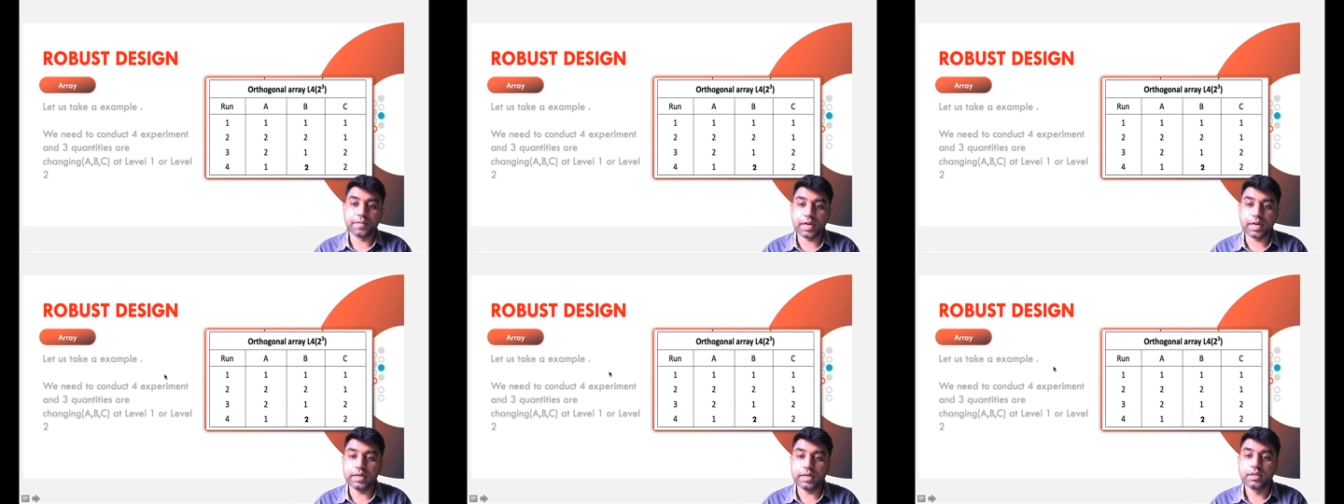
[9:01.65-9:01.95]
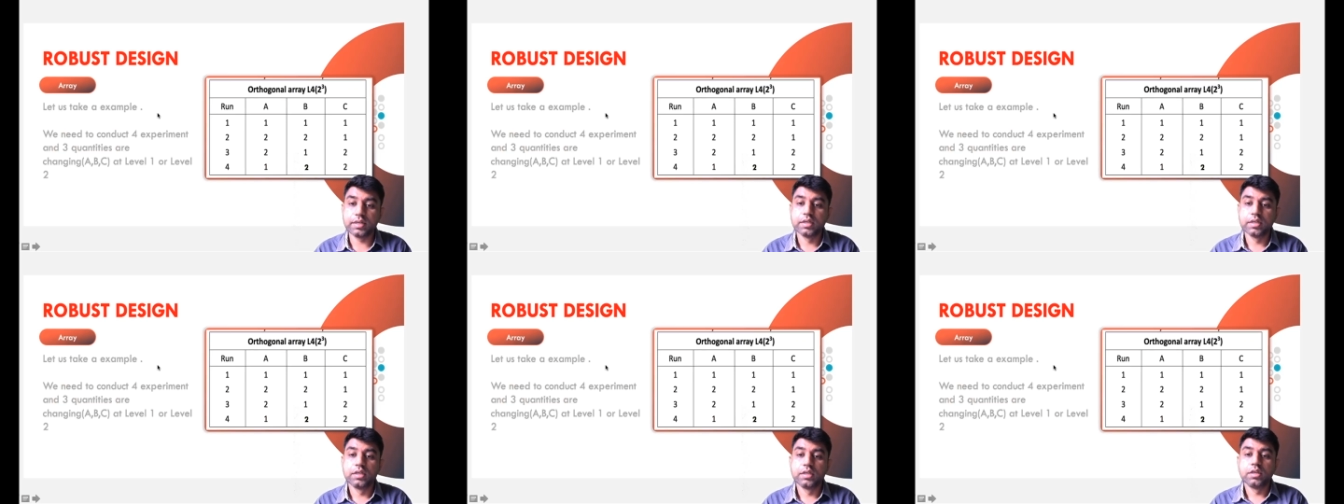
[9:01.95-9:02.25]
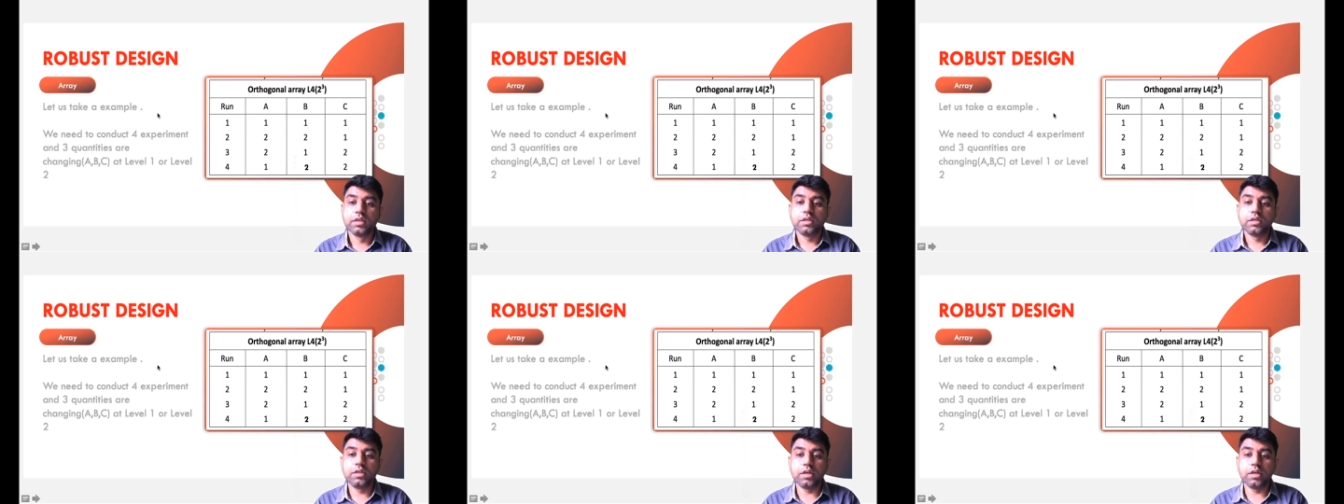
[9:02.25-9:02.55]
right?
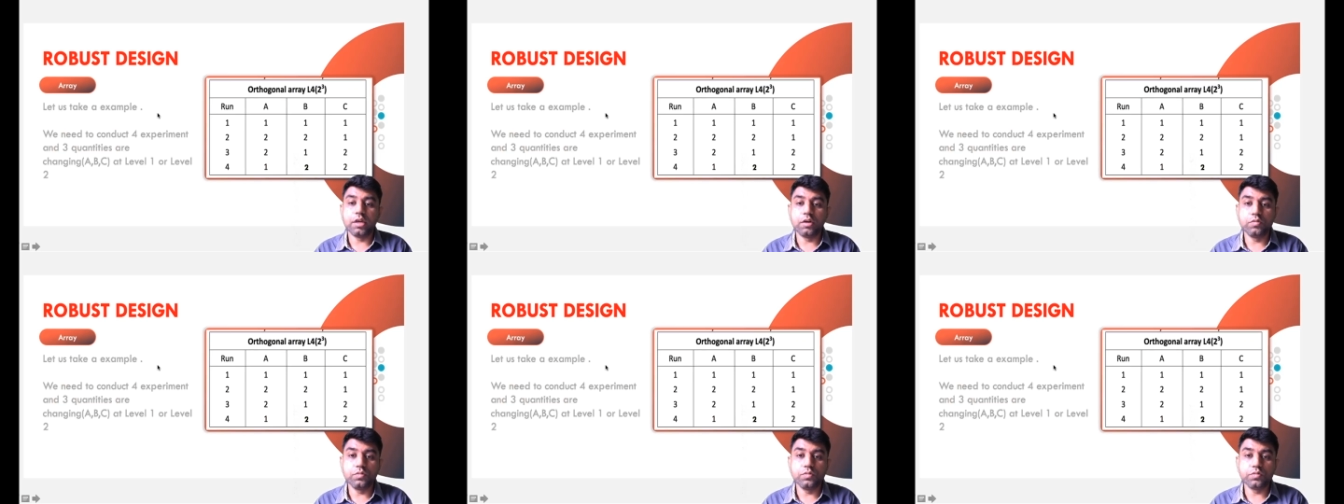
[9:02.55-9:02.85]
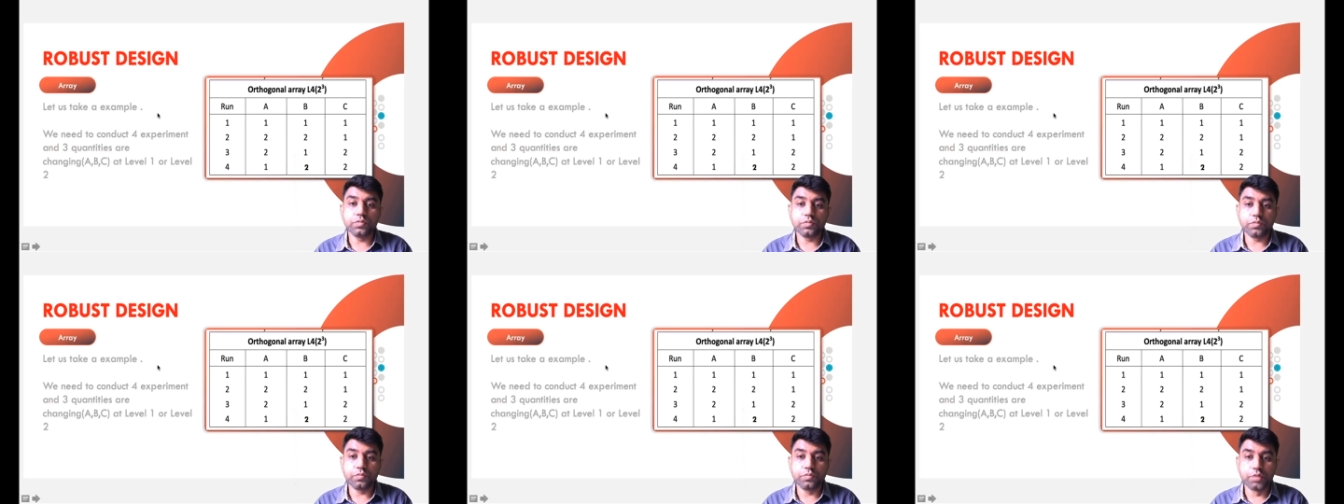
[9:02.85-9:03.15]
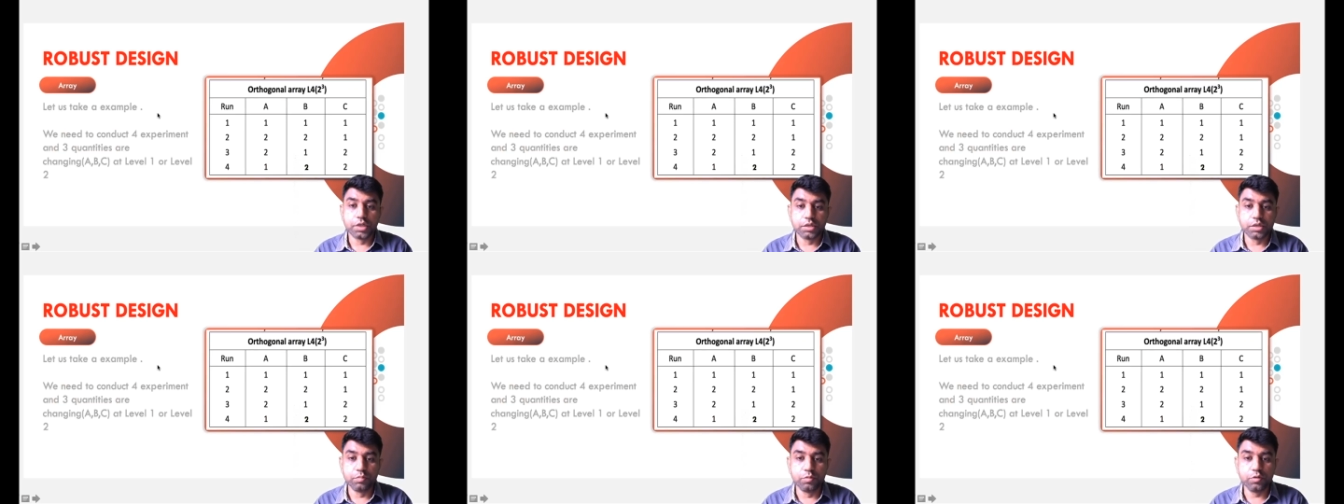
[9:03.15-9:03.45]
Now
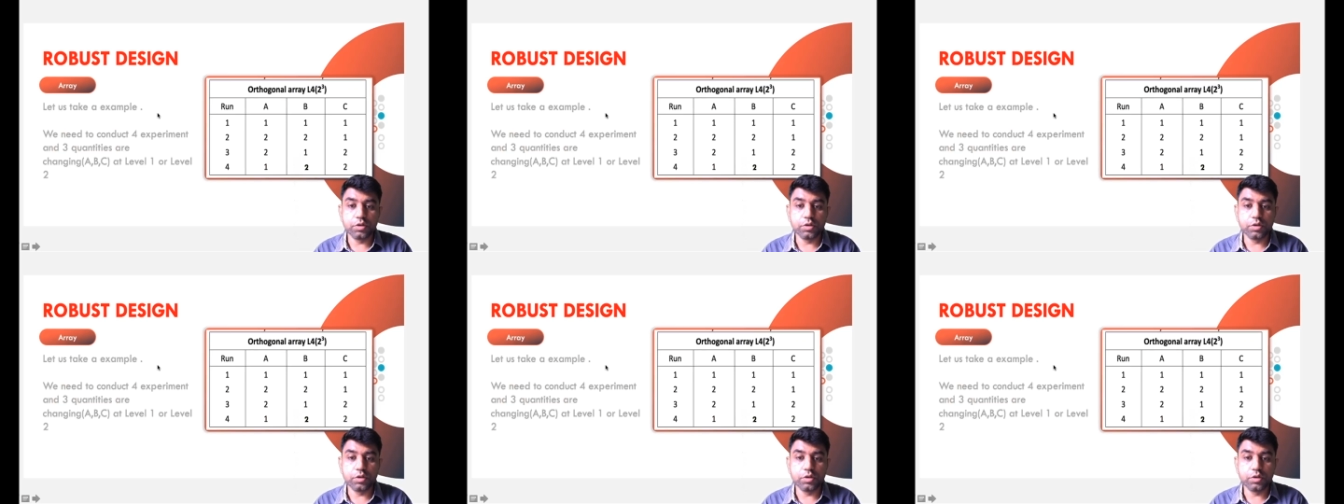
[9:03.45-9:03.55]
one more